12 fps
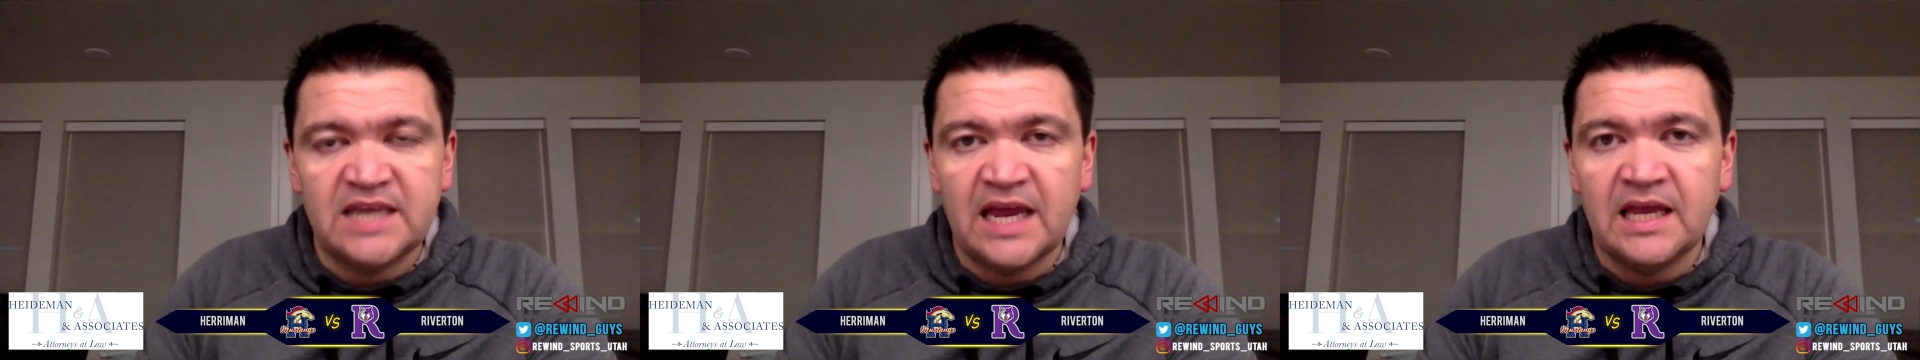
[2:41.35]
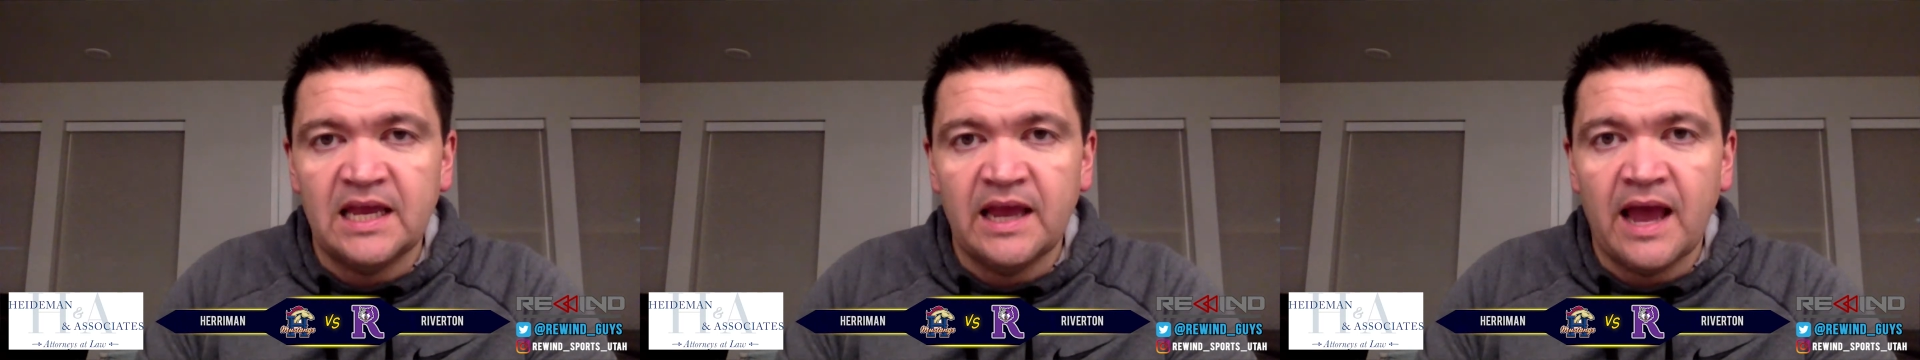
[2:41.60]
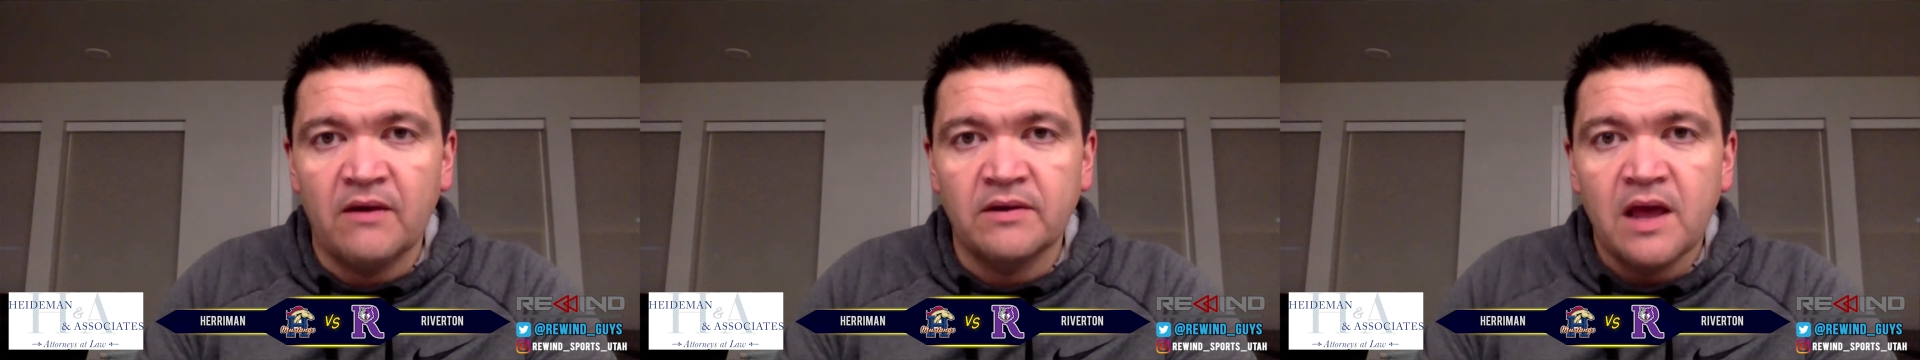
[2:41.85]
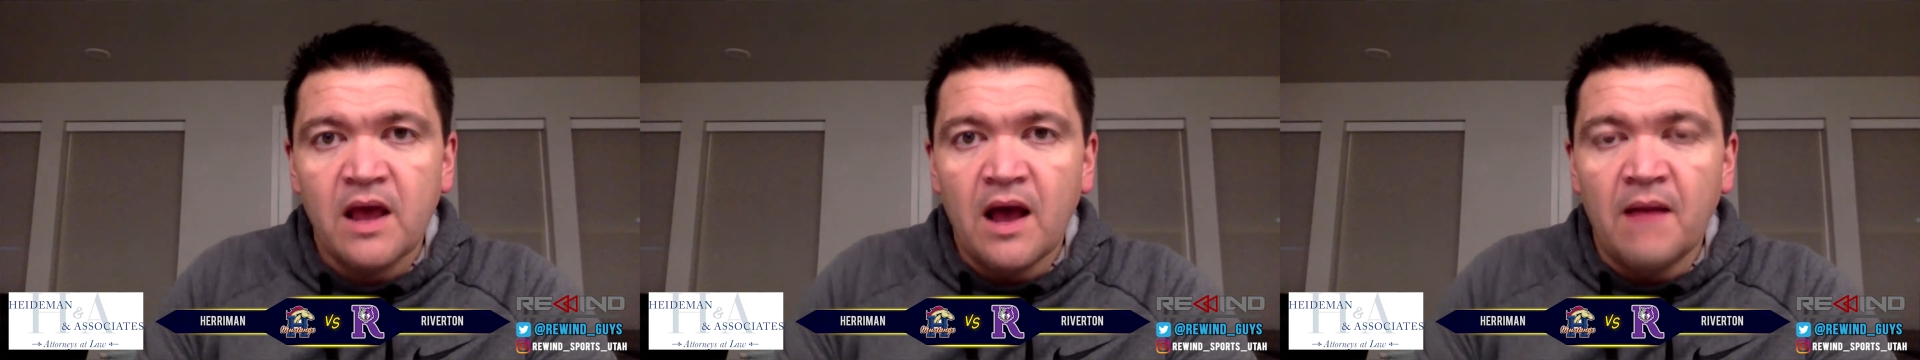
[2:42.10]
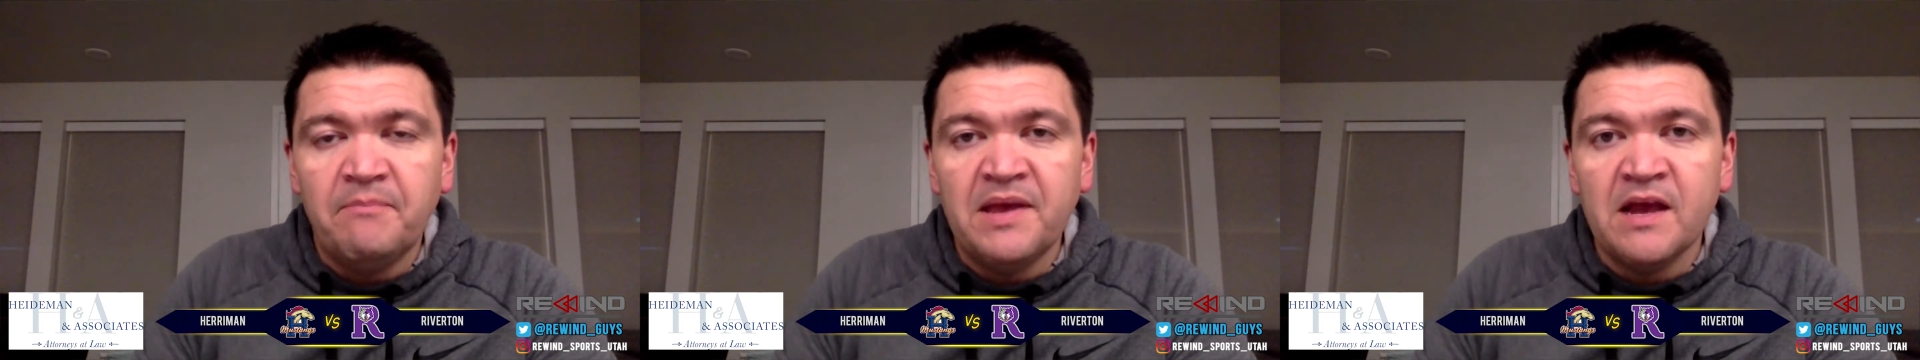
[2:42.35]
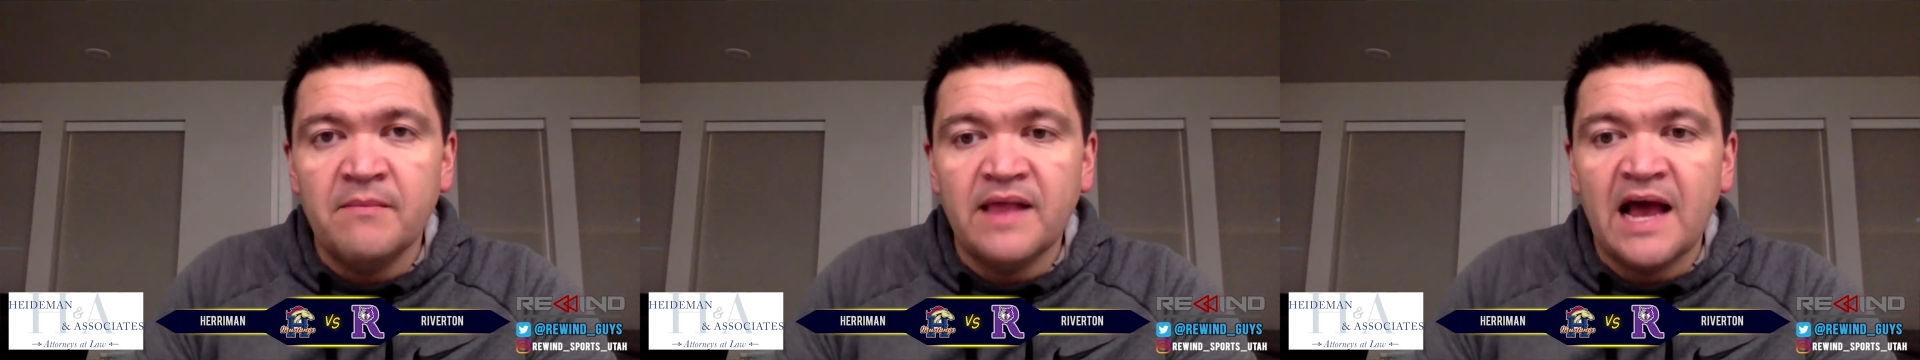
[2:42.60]
taking out
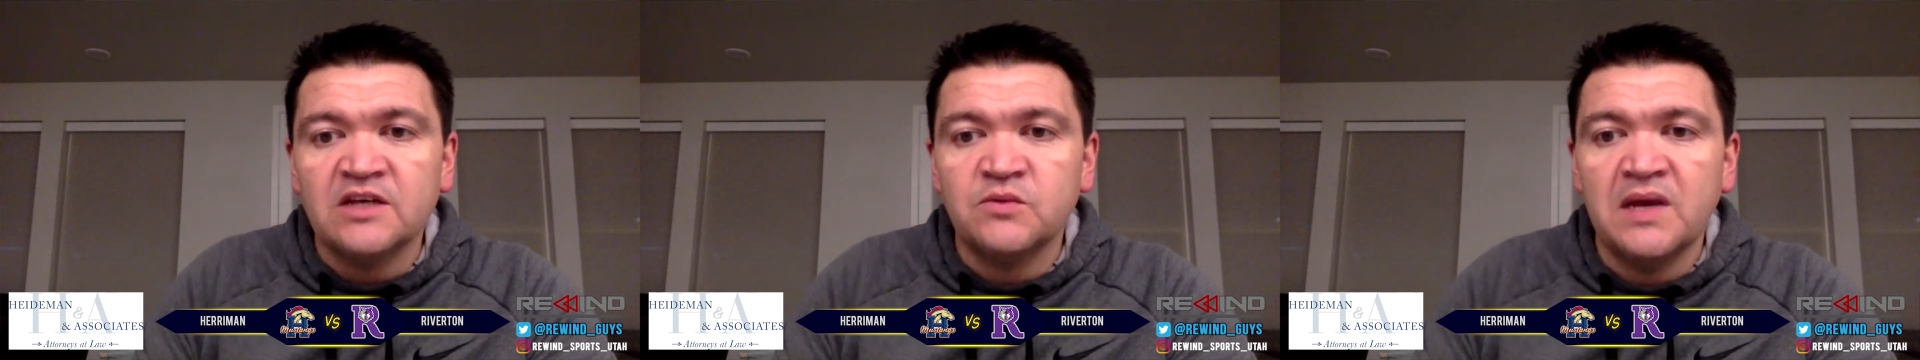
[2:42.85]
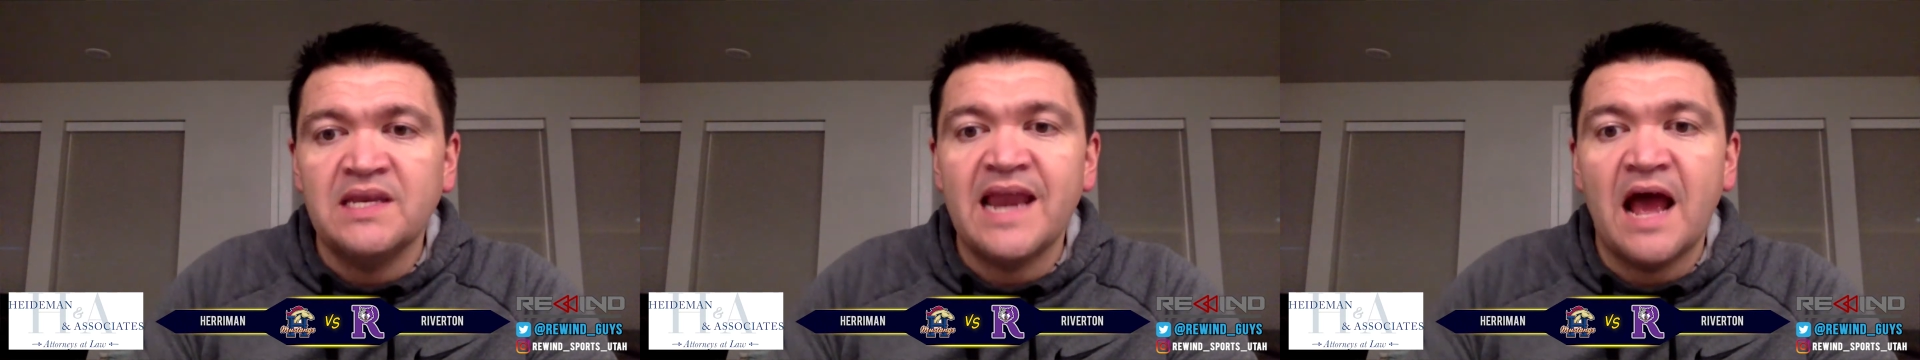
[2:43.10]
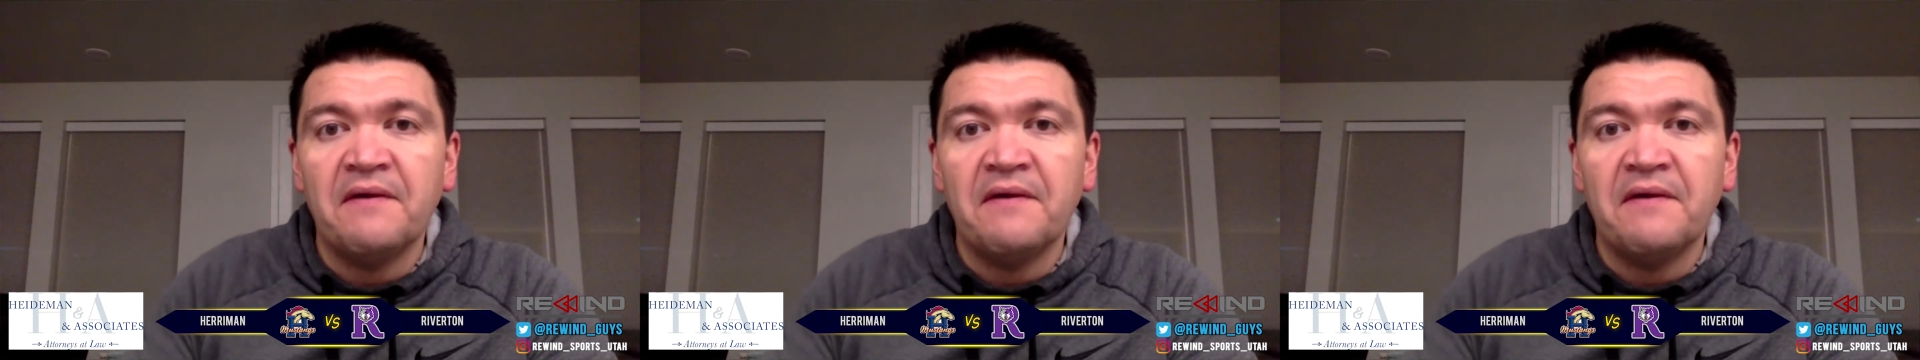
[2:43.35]
Bingham last week.